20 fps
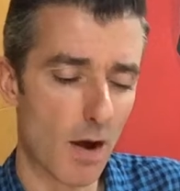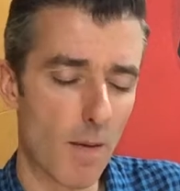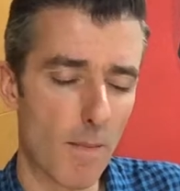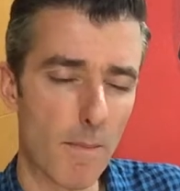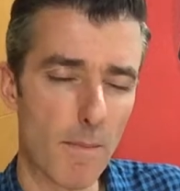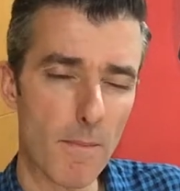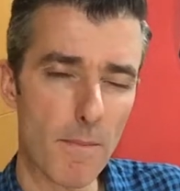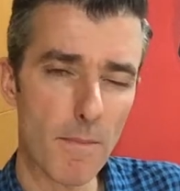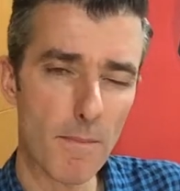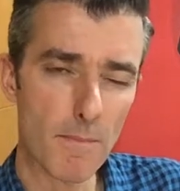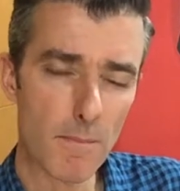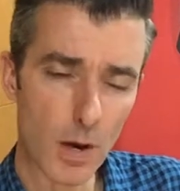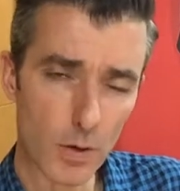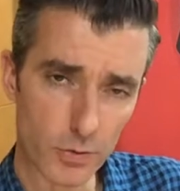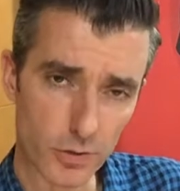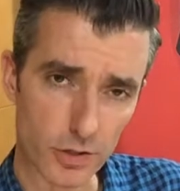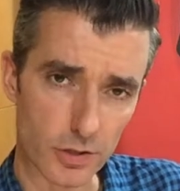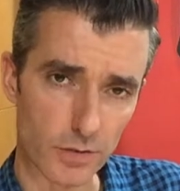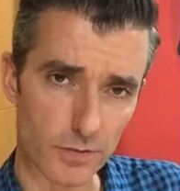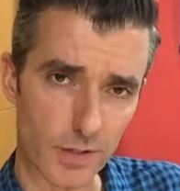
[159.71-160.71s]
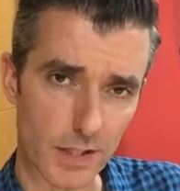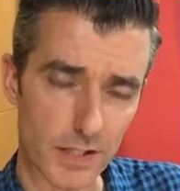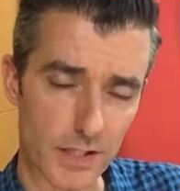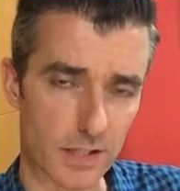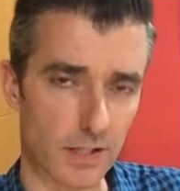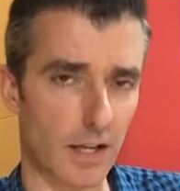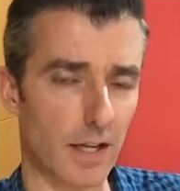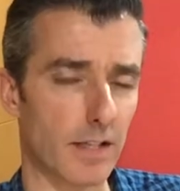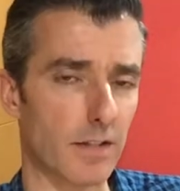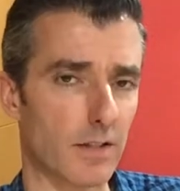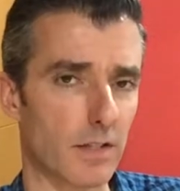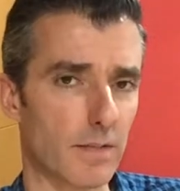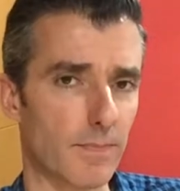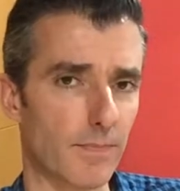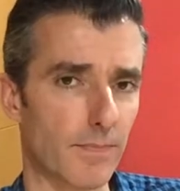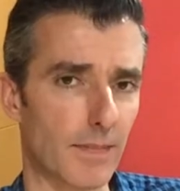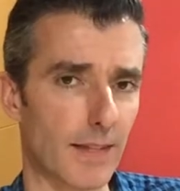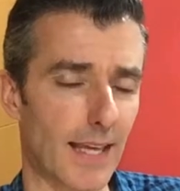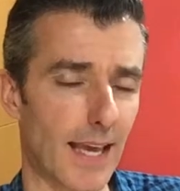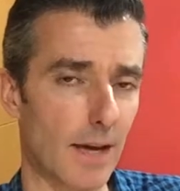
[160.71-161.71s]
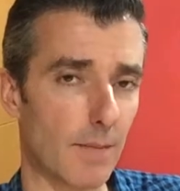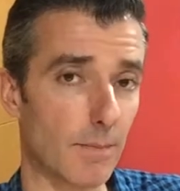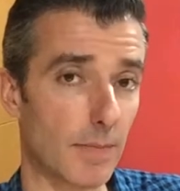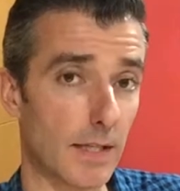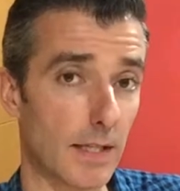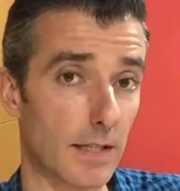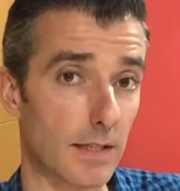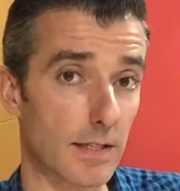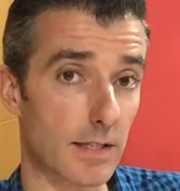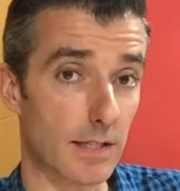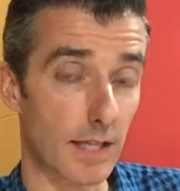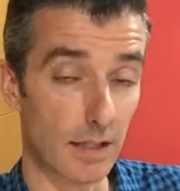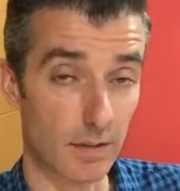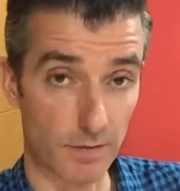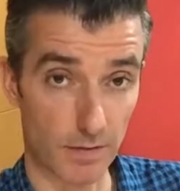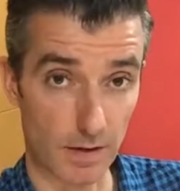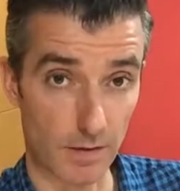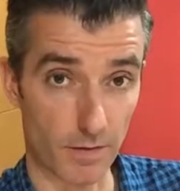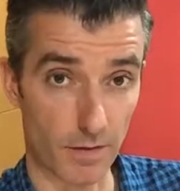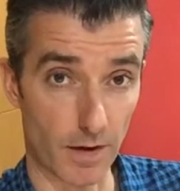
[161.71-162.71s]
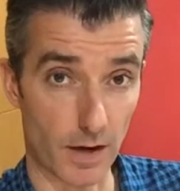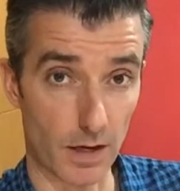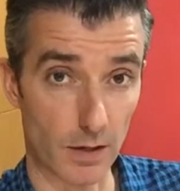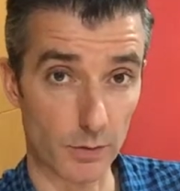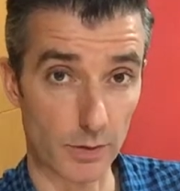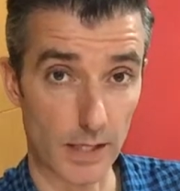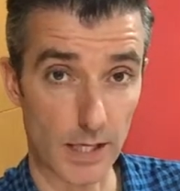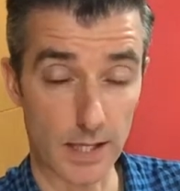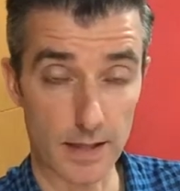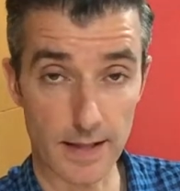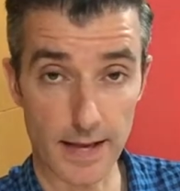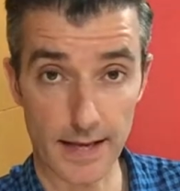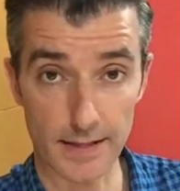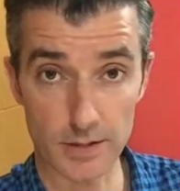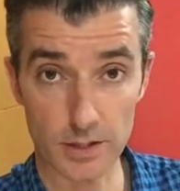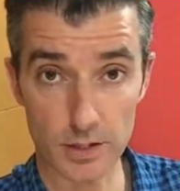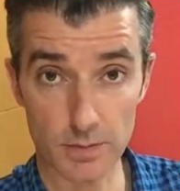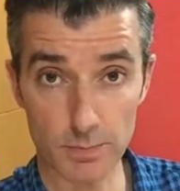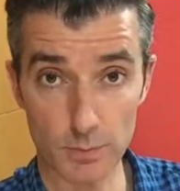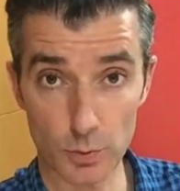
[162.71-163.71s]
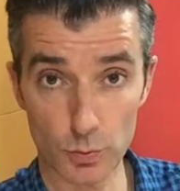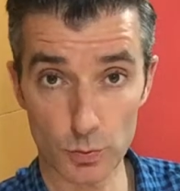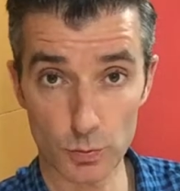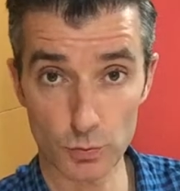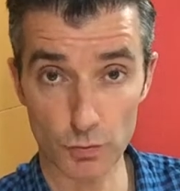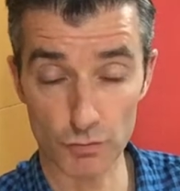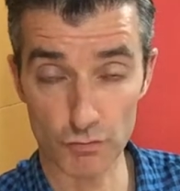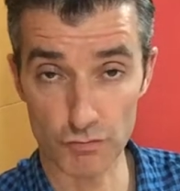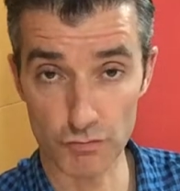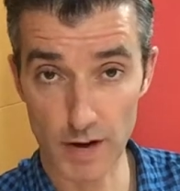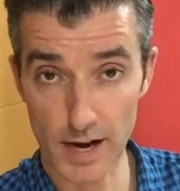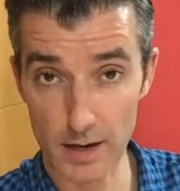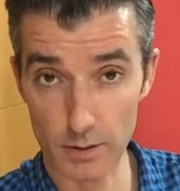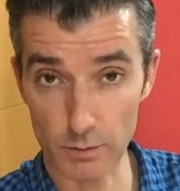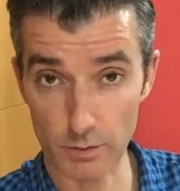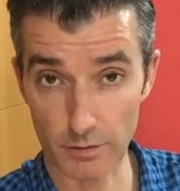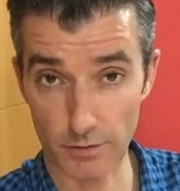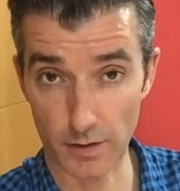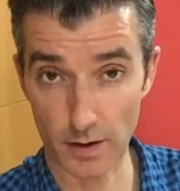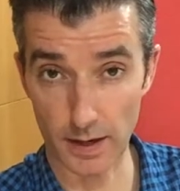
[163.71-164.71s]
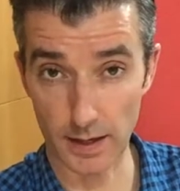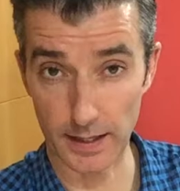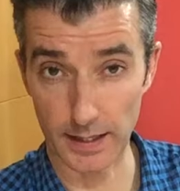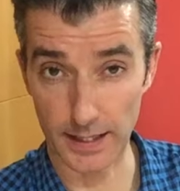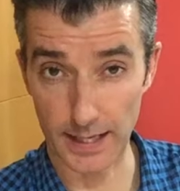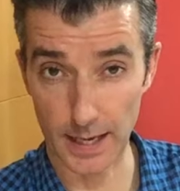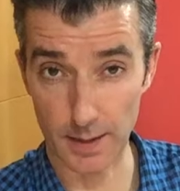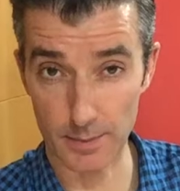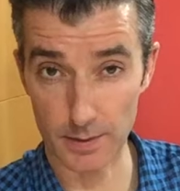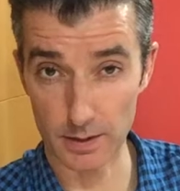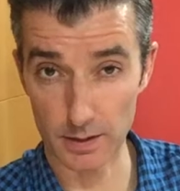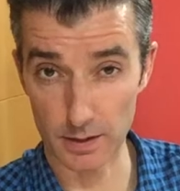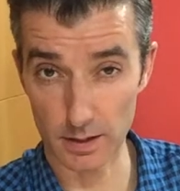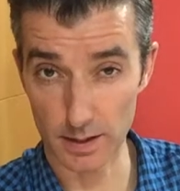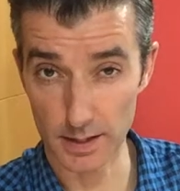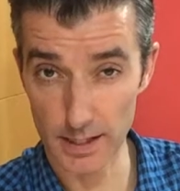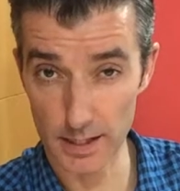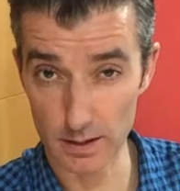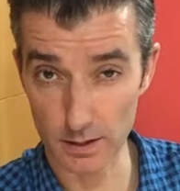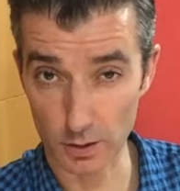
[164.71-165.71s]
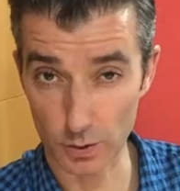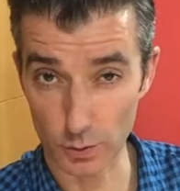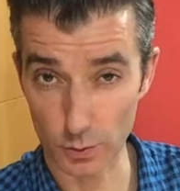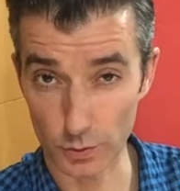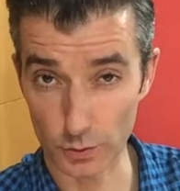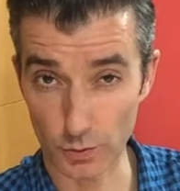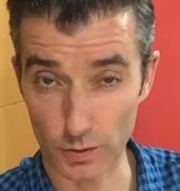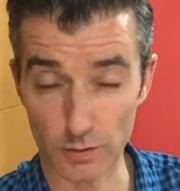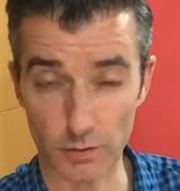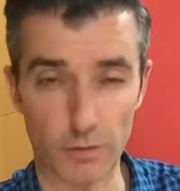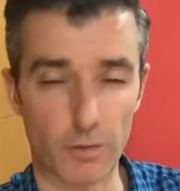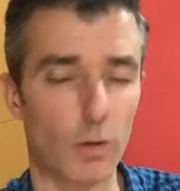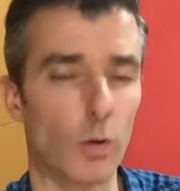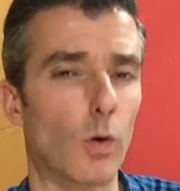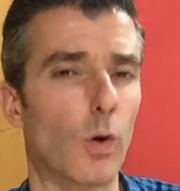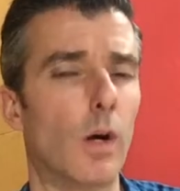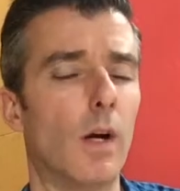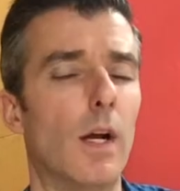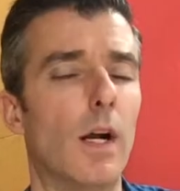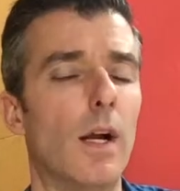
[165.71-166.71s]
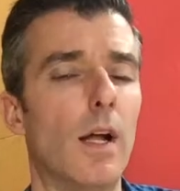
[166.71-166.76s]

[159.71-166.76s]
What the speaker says: most of this science can be safely filed in that small round filing cabinet in the corner on the floor,